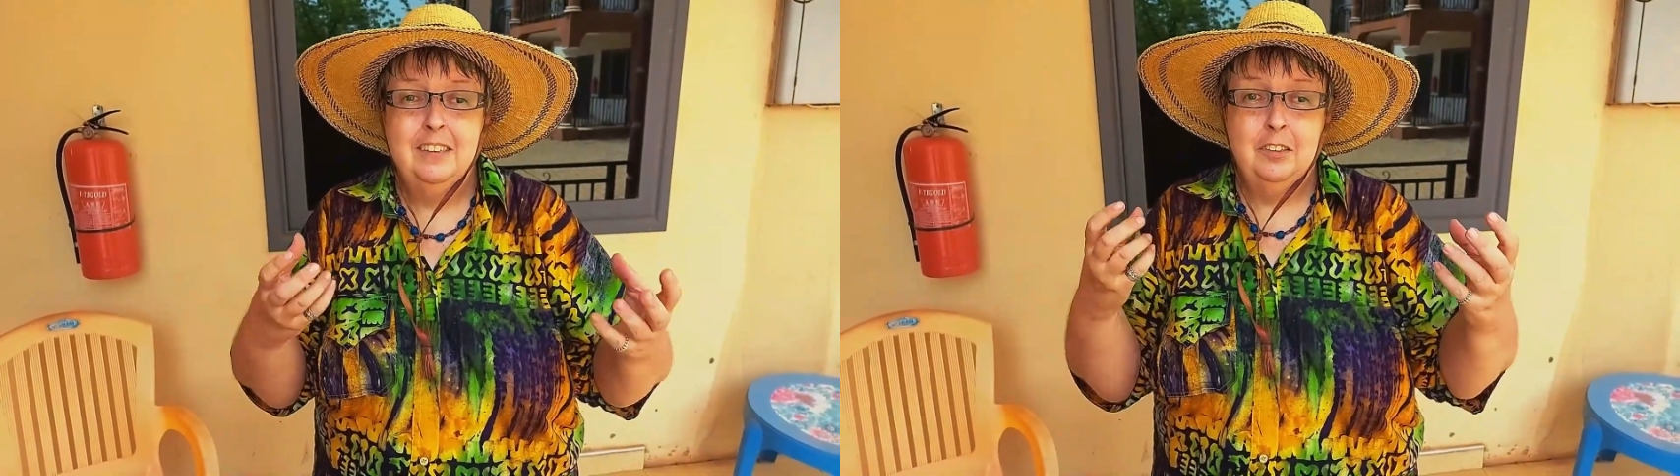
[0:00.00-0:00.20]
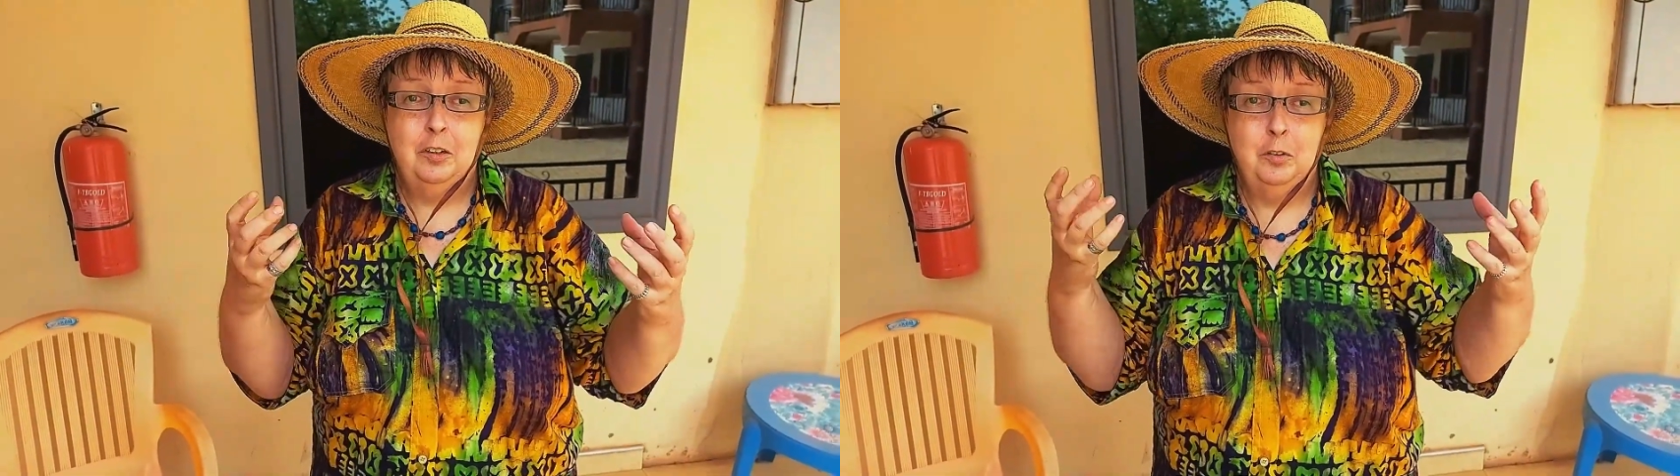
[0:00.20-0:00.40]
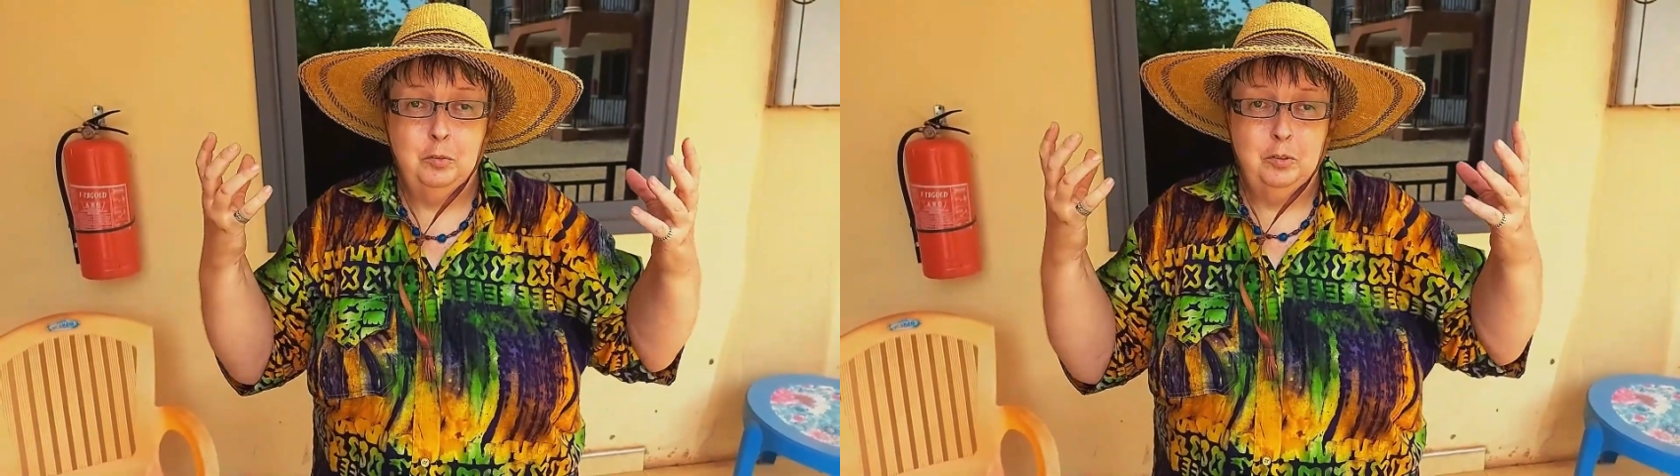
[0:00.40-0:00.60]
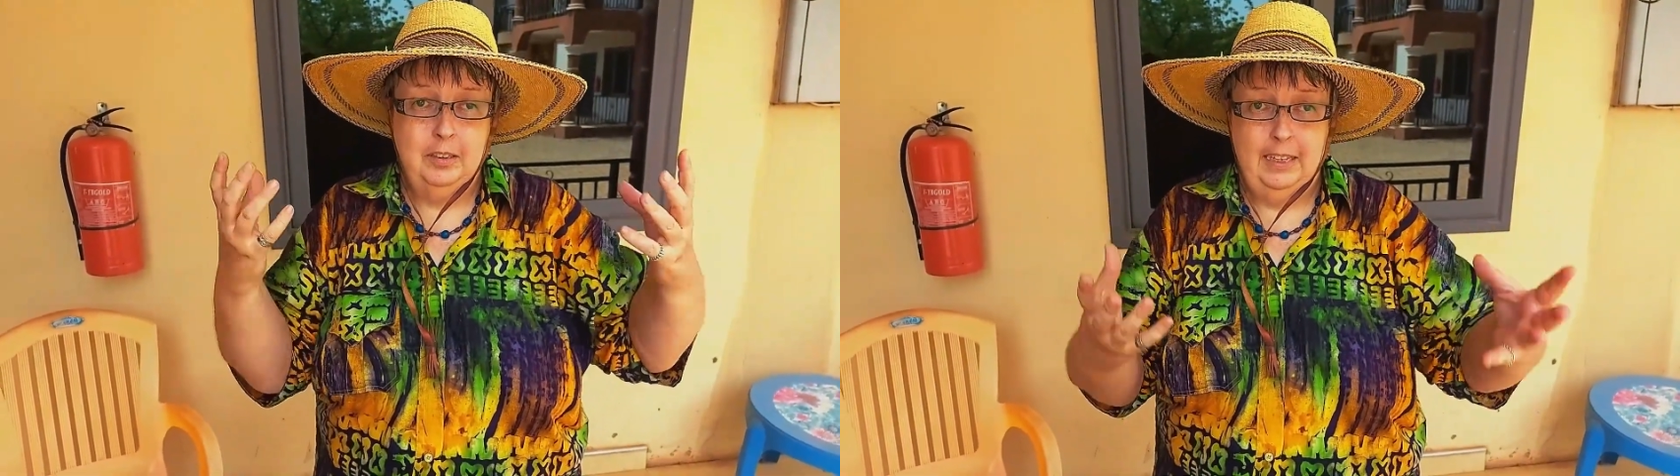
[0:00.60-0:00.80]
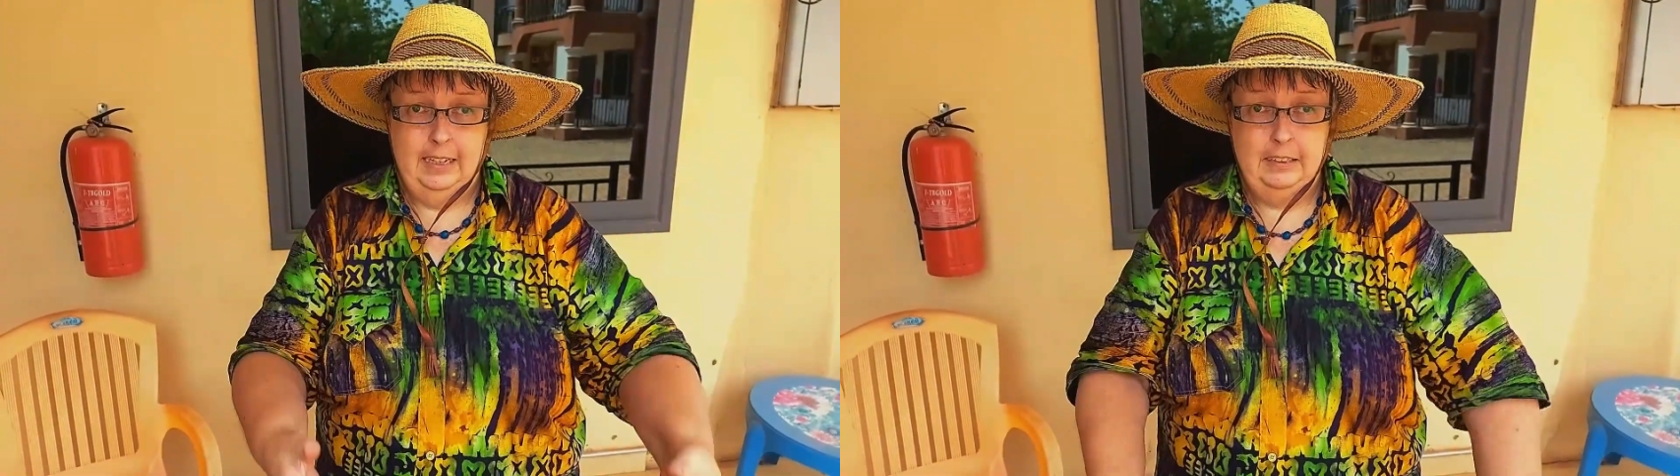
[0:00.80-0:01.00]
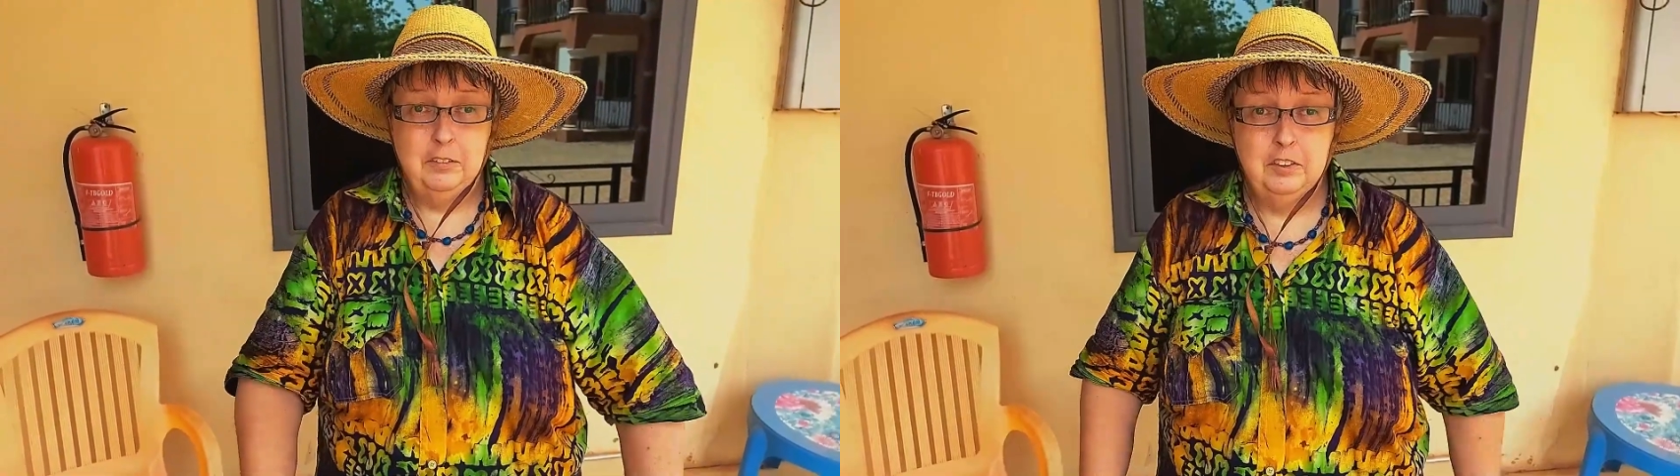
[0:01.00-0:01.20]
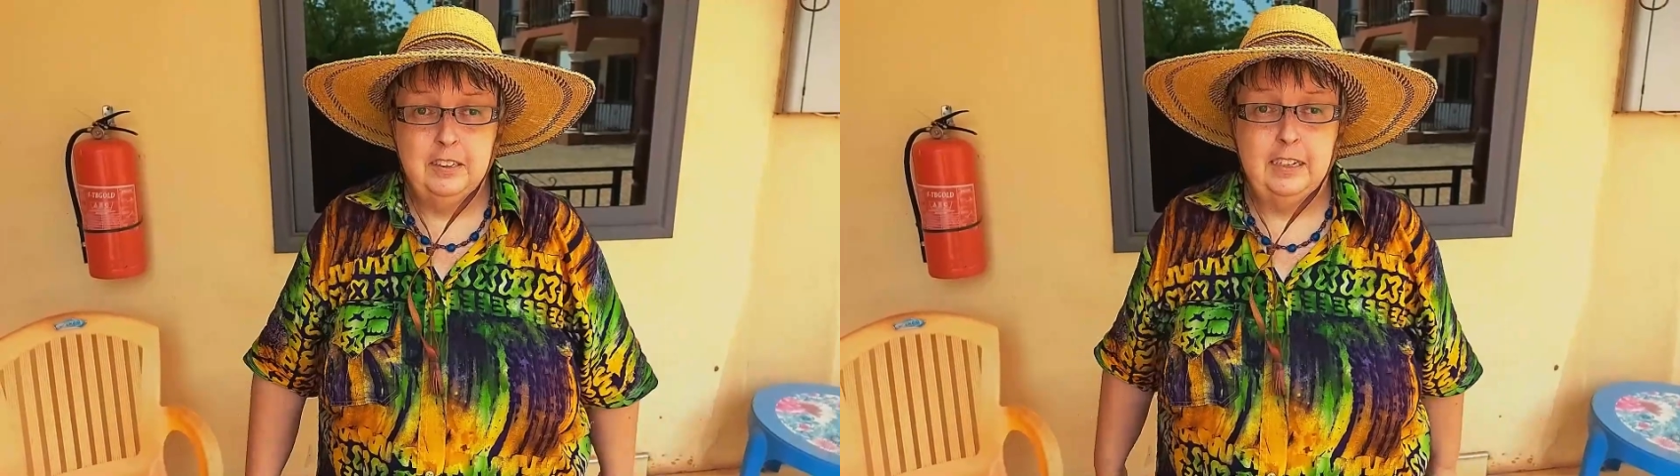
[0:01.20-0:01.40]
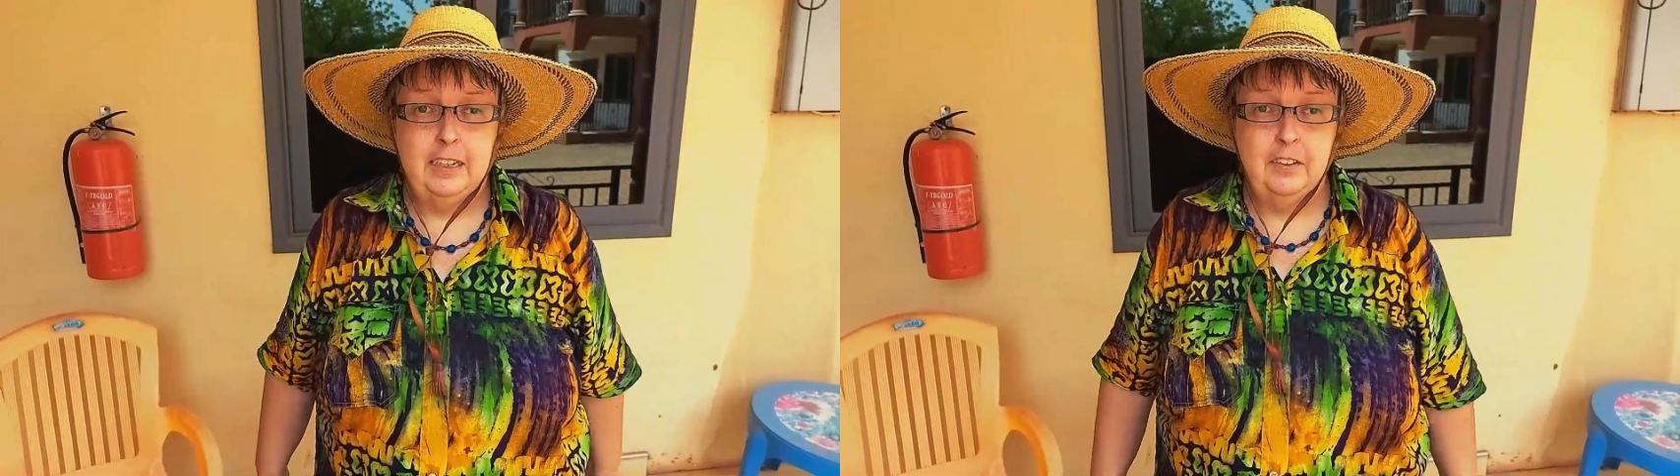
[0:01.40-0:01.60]
so that you
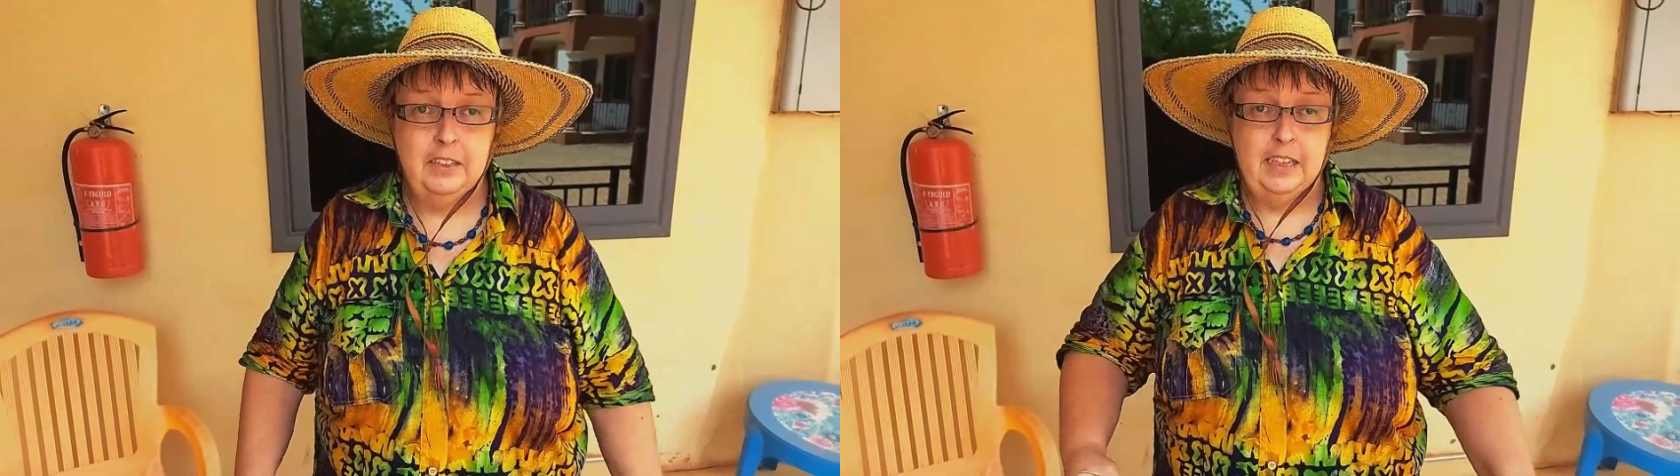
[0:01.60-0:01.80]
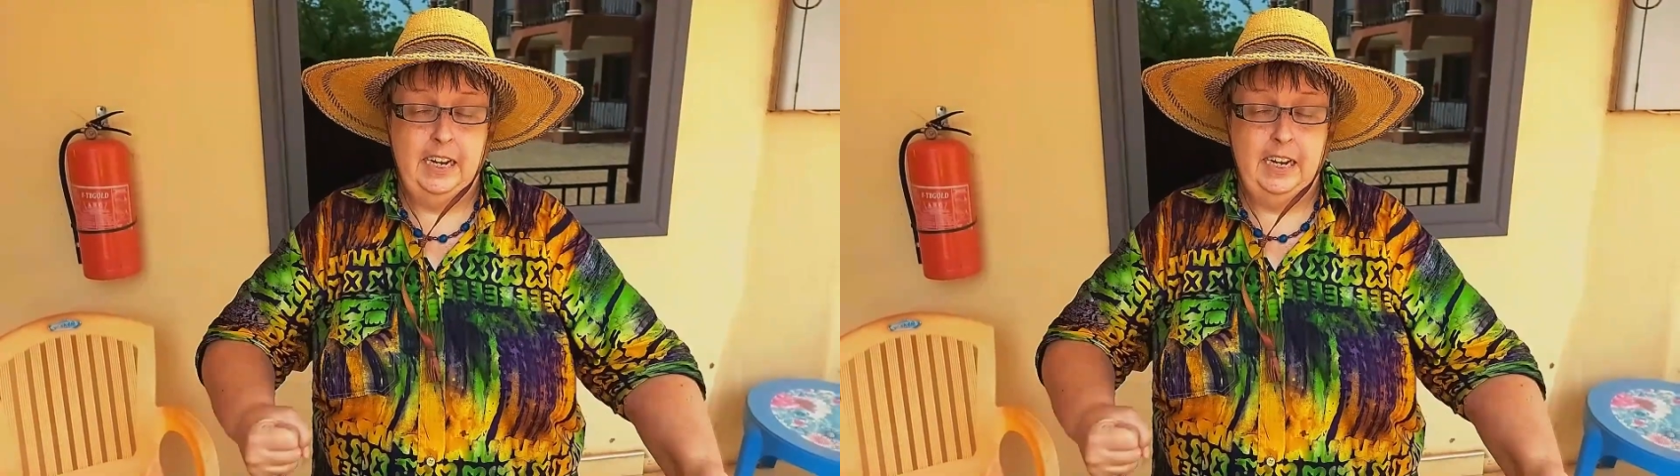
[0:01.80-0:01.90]
stay healthy